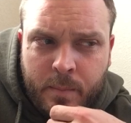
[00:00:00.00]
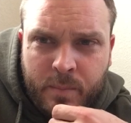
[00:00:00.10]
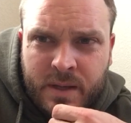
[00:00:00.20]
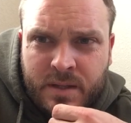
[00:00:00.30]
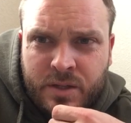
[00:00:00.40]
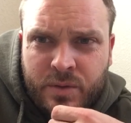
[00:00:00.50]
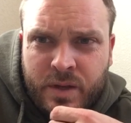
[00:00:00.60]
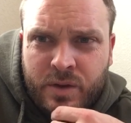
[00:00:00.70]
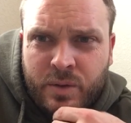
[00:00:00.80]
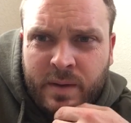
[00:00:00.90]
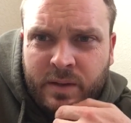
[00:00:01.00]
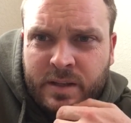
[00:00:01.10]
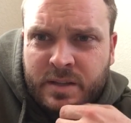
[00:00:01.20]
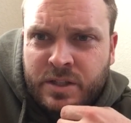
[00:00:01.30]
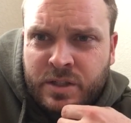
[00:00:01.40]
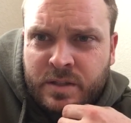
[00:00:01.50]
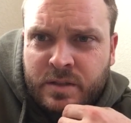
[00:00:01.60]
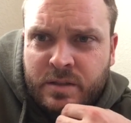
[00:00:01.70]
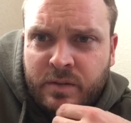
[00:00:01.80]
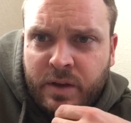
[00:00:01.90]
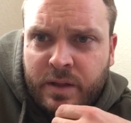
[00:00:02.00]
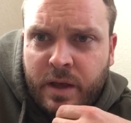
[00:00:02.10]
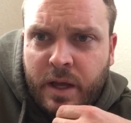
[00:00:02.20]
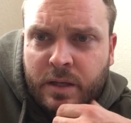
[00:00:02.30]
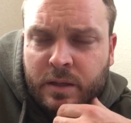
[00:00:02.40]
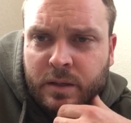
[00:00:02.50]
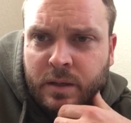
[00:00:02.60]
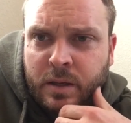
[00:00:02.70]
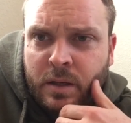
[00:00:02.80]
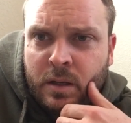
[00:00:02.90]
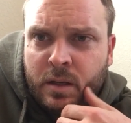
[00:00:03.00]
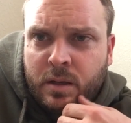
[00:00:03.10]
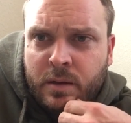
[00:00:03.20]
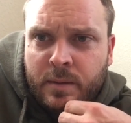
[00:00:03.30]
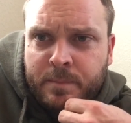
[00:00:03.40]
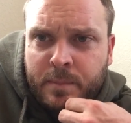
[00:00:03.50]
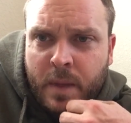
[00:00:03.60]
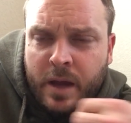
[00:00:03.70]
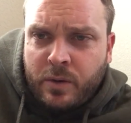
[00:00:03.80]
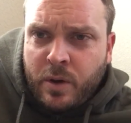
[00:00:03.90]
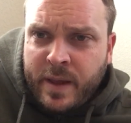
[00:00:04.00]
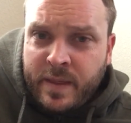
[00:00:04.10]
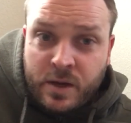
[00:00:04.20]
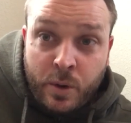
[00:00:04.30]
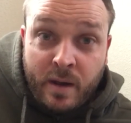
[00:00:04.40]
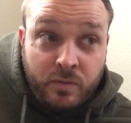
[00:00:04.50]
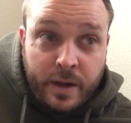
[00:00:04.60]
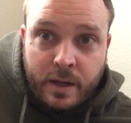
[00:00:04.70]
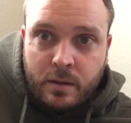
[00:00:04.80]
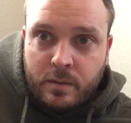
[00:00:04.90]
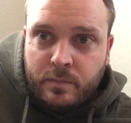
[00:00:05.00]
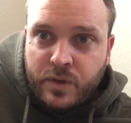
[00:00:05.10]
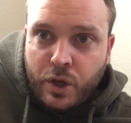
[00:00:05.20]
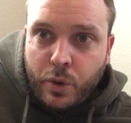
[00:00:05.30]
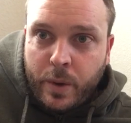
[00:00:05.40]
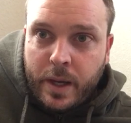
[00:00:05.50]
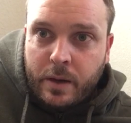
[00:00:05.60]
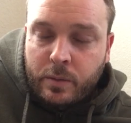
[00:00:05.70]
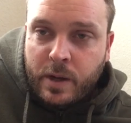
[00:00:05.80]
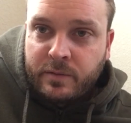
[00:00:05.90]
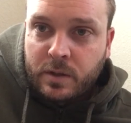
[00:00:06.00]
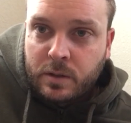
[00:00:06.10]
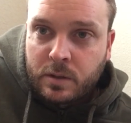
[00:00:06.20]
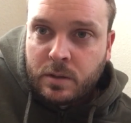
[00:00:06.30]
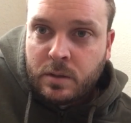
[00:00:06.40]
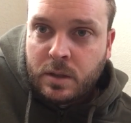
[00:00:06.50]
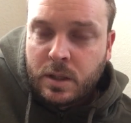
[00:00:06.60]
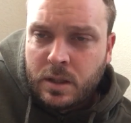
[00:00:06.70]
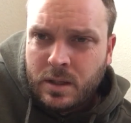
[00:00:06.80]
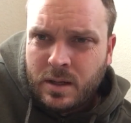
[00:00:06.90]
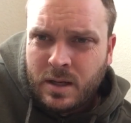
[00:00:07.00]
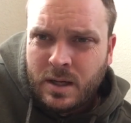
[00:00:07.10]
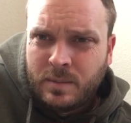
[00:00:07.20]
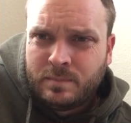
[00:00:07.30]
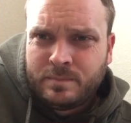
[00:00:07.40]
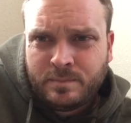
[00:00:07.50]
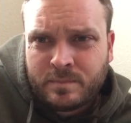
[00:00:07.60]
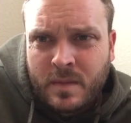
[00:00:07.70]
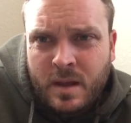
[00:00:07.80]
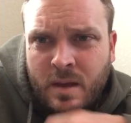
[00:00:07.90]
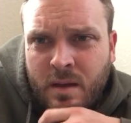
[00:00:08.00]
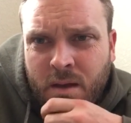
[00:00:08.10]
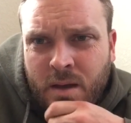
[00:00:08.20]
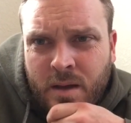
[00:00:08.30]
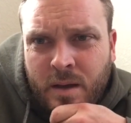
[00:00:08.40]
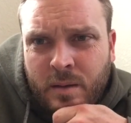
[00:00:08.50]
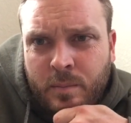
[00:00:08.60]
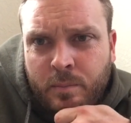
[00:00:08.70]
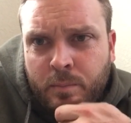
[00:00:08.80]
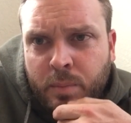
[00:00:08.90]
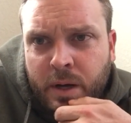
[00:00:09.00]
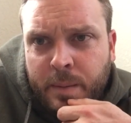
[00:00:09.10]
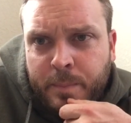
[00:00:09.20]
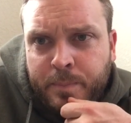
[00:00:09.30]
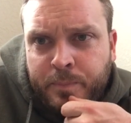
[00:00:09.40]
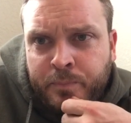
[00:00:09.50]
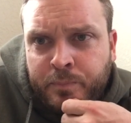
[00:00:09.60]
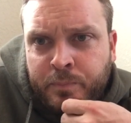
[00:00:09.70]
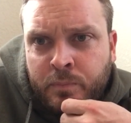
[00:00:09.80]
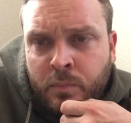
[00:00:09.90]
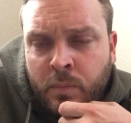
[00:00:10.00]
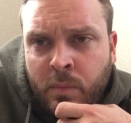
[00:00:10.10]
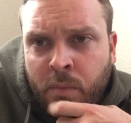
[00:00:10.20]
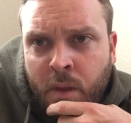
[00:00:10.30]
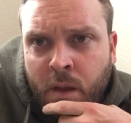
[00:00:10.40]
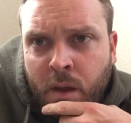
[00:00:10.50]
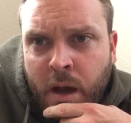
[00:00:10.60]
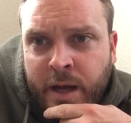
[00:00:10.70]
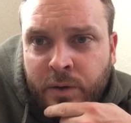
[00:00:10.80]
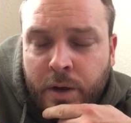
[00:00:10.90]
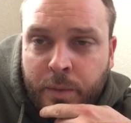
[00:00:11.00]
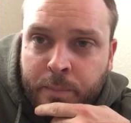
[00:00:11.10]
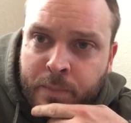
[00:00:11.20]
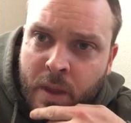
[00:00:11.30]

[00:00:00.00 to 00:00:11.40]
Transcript: Because I do think you have like sessions and stuff like that, and I don't know, and then you have like the GUI or whatever, but I don't know.